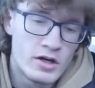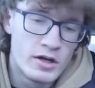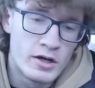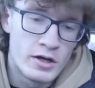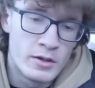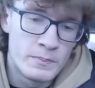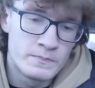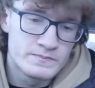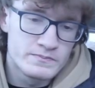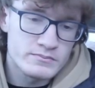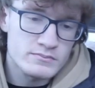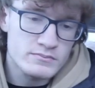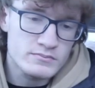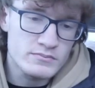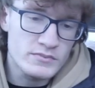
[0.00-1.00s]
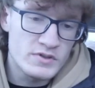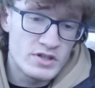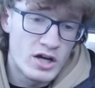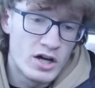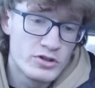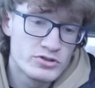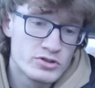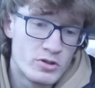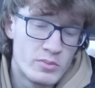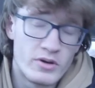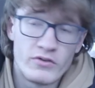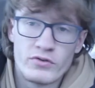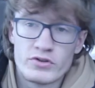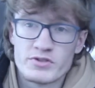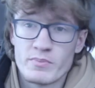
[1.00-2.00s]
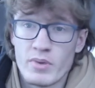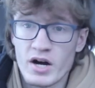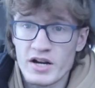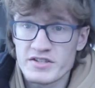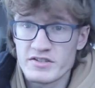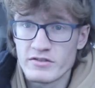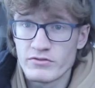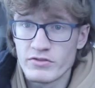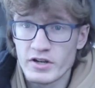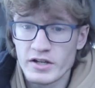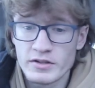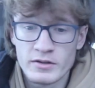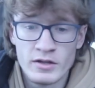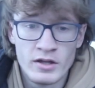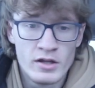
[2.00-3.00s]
Also, my first boxing fight,